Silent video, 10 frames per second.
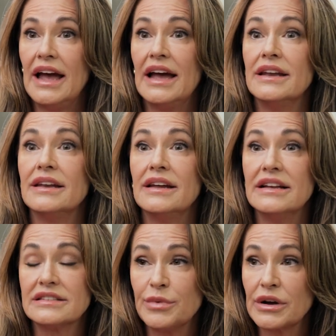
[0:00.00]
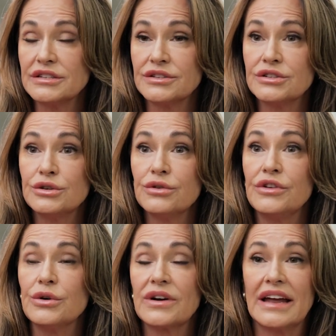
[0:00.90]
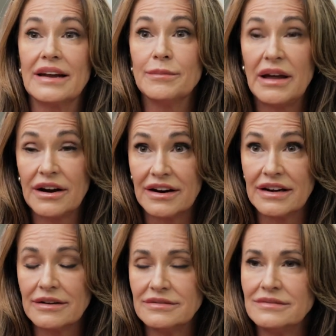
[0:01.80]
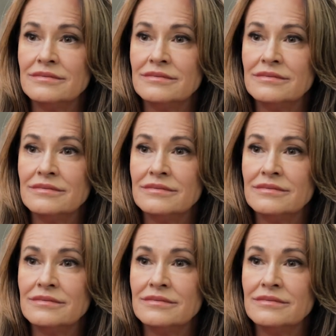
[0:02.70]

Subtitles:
and it's because the two of you are getting married.